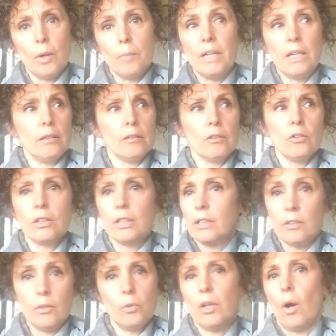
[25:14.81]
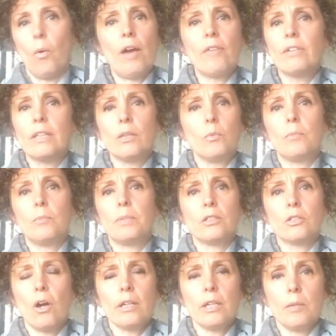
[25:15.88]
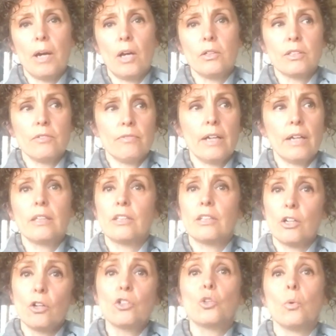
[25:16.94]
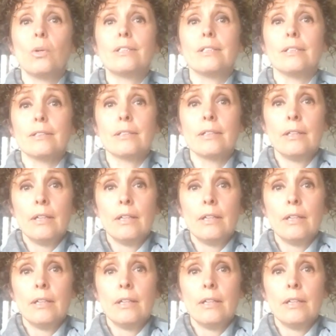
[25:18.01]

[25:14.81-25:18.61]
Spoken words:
I mean, look at, everything we've been talking about is the fact that there are choices.